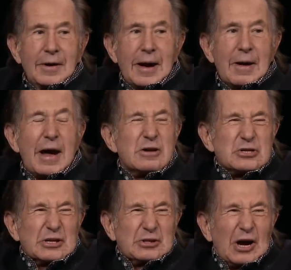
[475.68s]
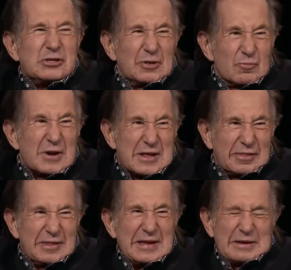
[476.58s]
right? How did you touch them? When you
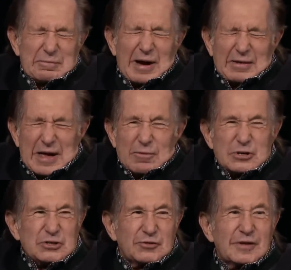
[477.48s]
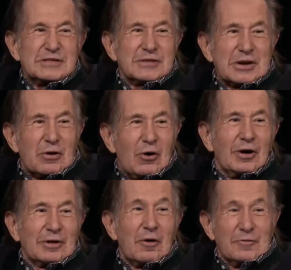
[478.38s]
think about it, they were schmitzing
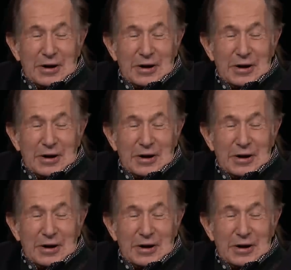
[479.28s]
all over